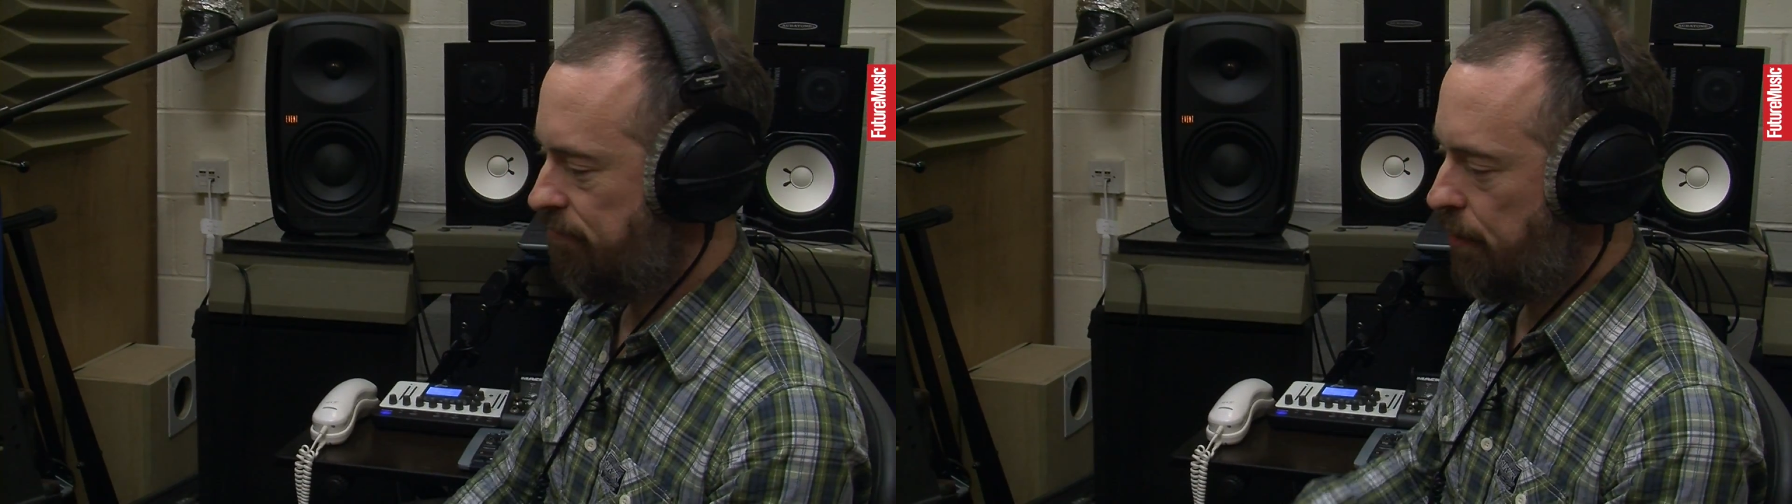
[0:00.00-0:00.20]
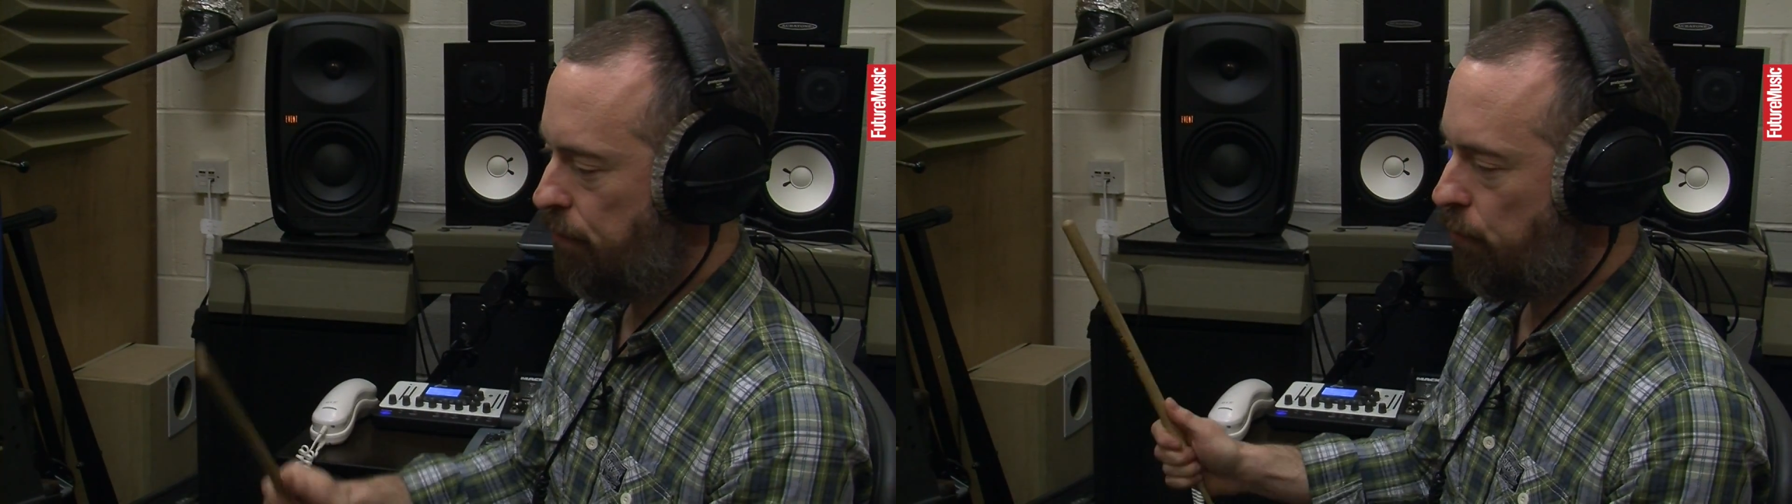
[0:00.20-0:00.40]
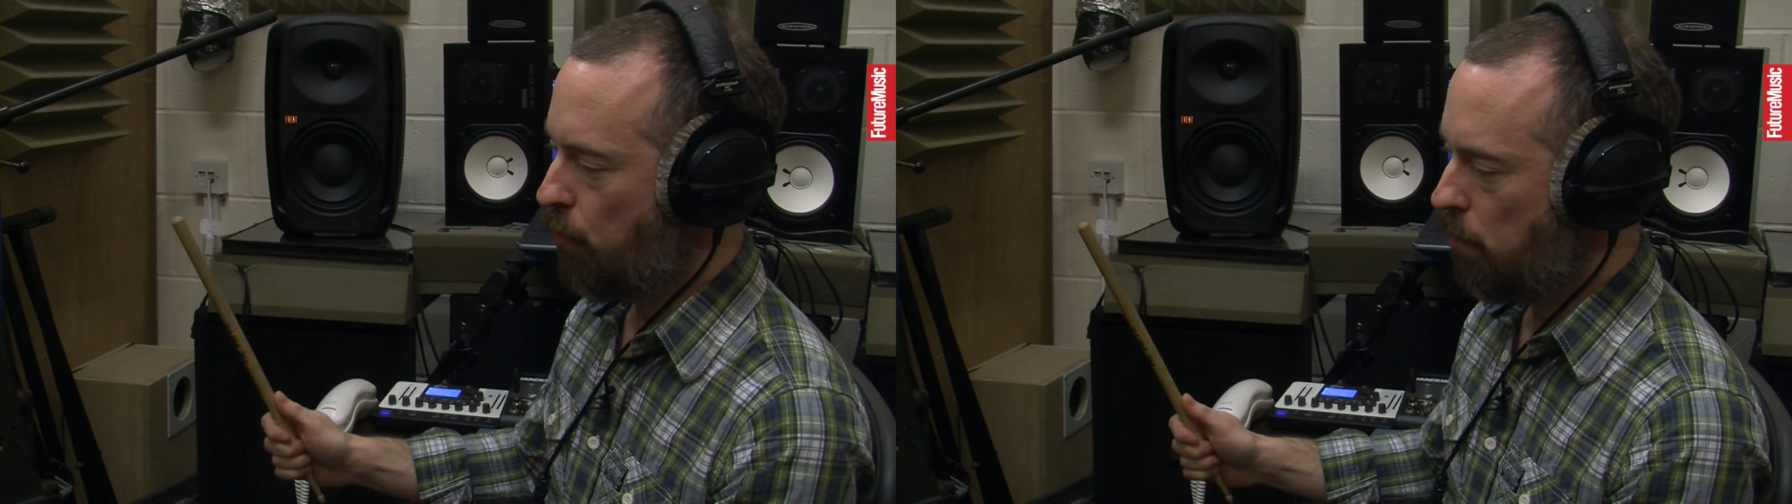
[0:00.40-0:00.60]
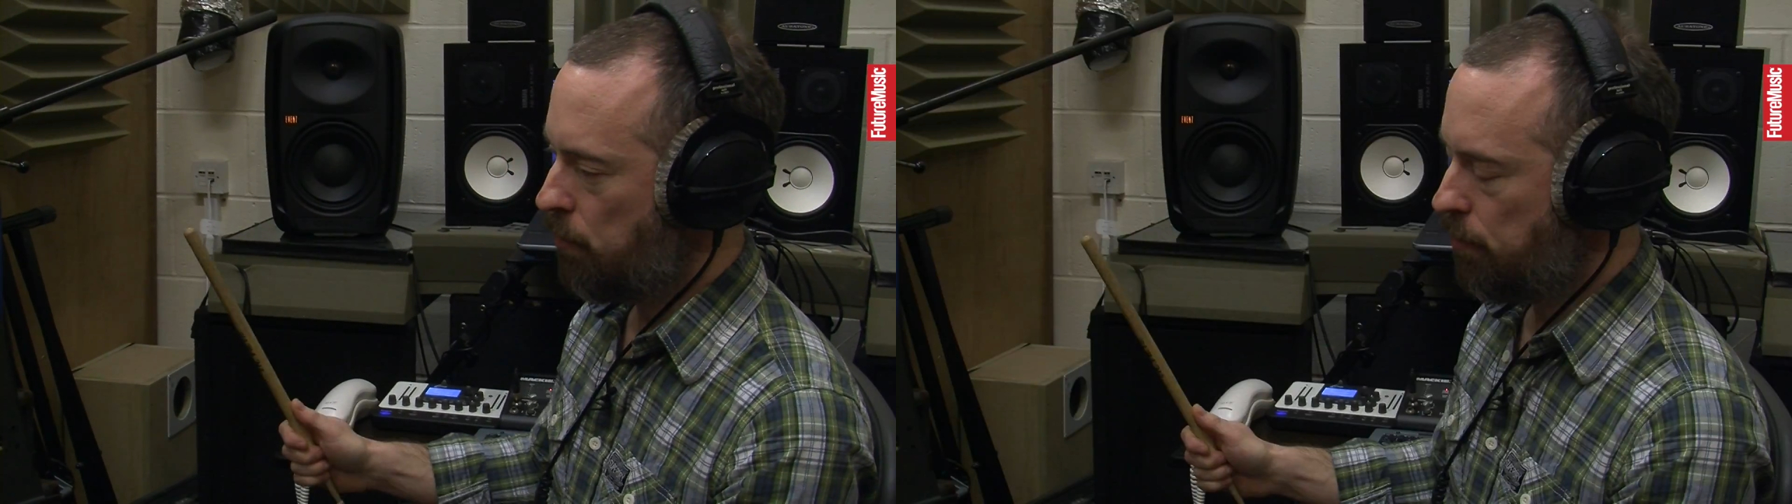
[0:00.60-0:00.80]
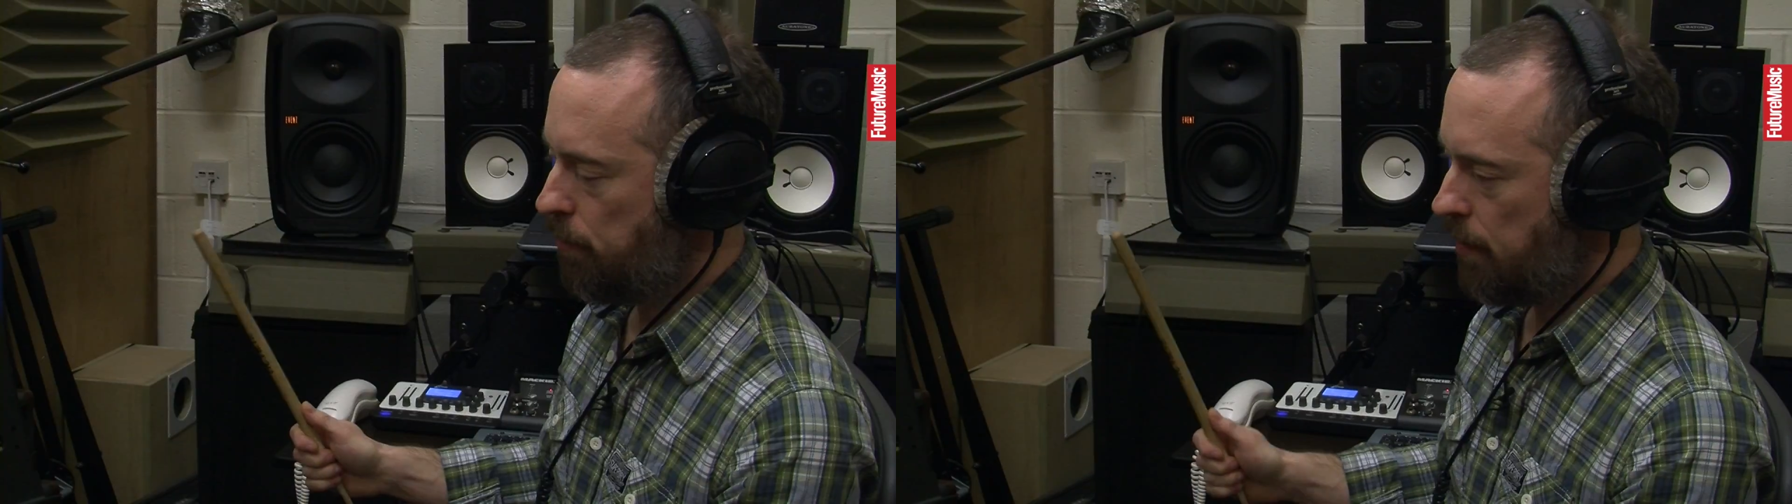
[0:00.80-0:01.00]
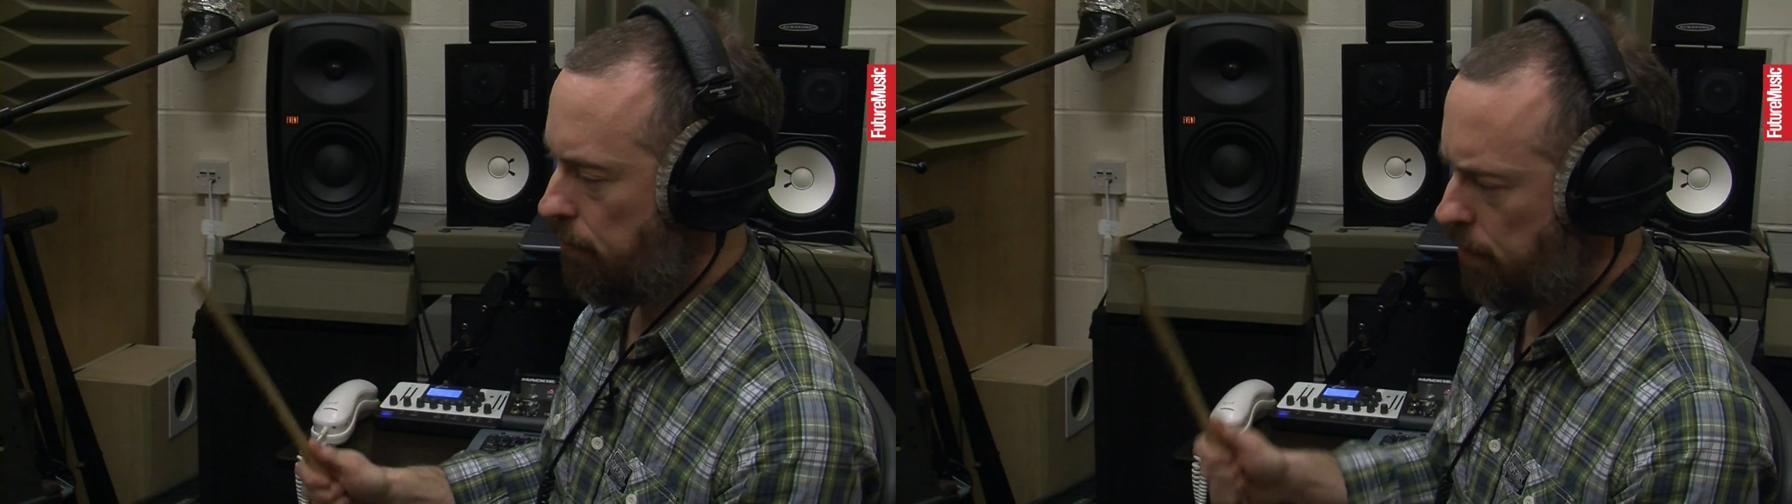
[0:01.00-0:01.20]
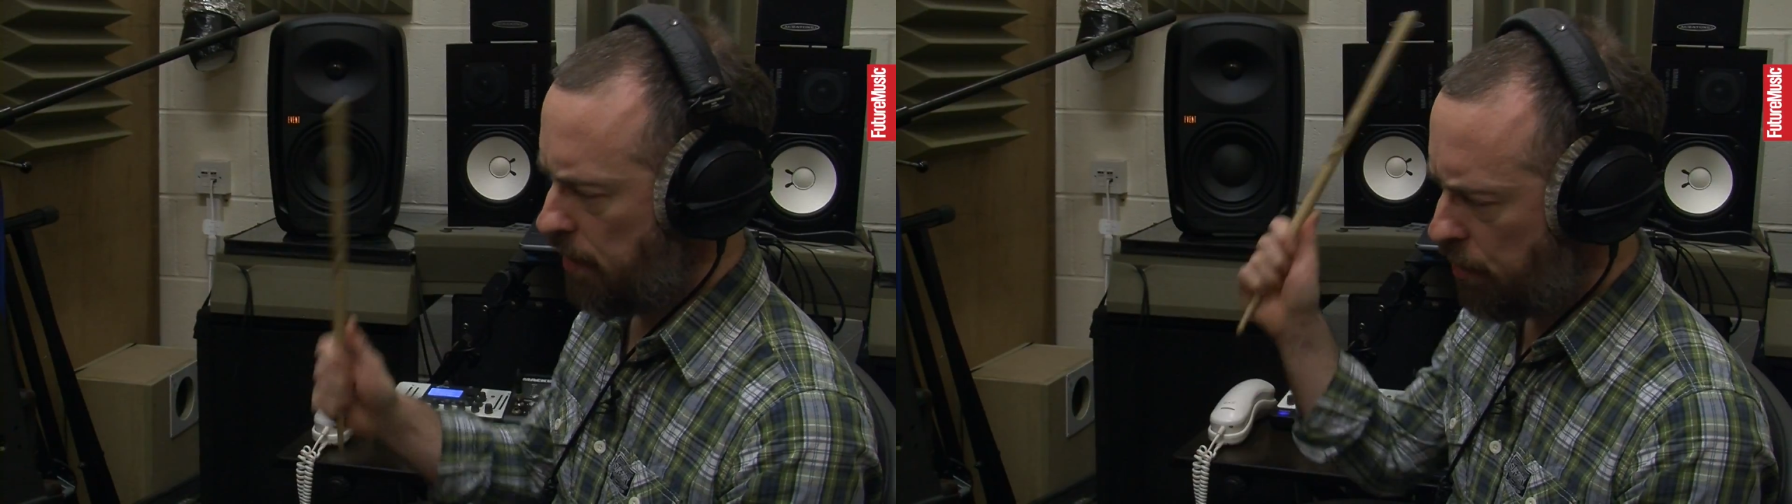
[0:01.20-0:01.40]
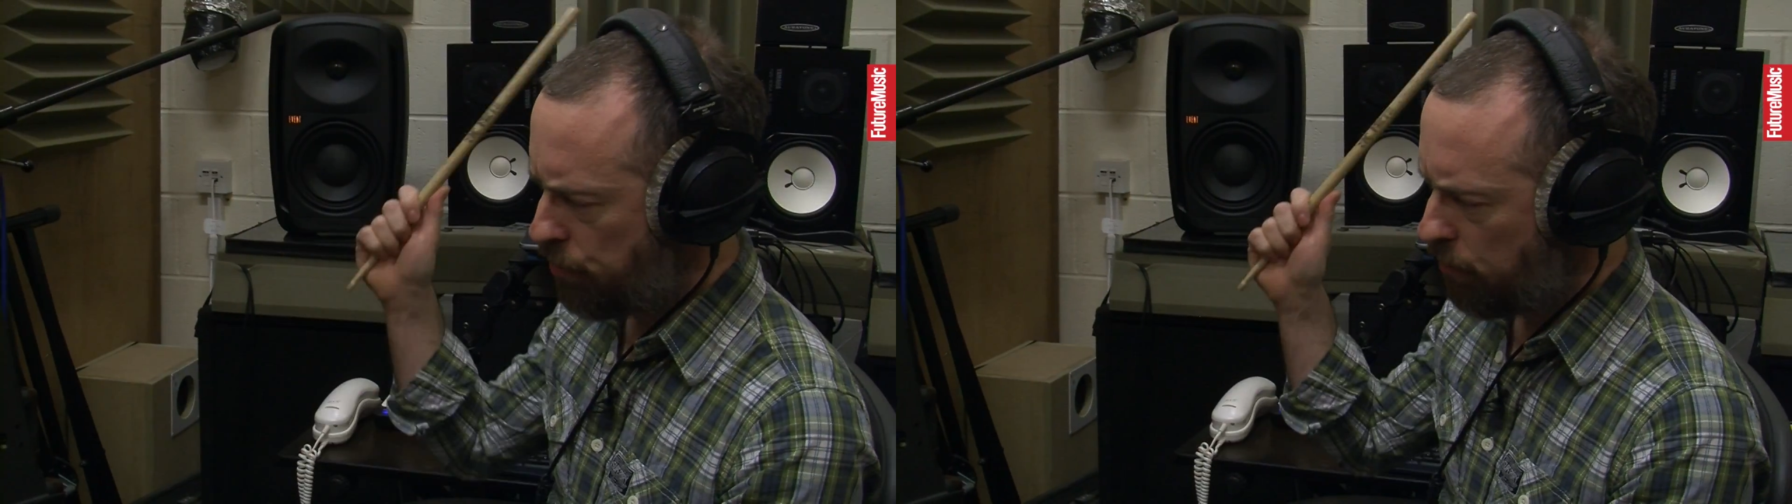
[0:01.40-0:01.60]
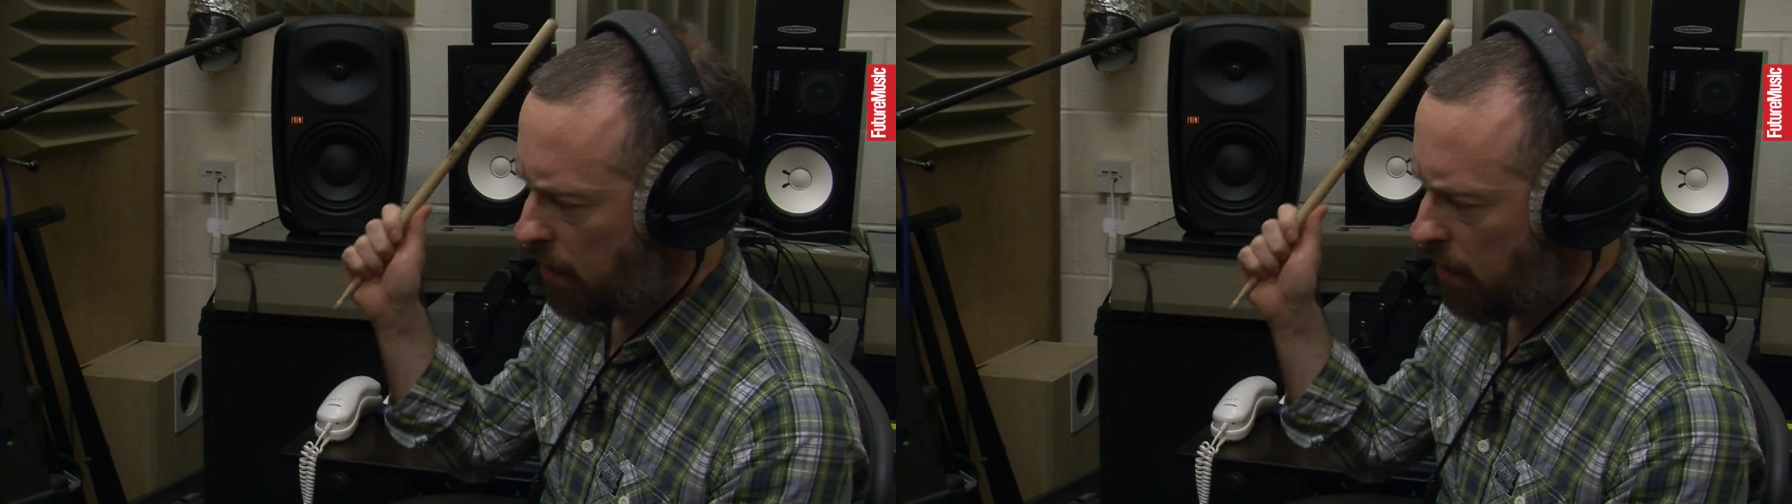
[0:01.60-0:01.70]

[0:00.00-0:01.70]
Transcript: different forms from the initial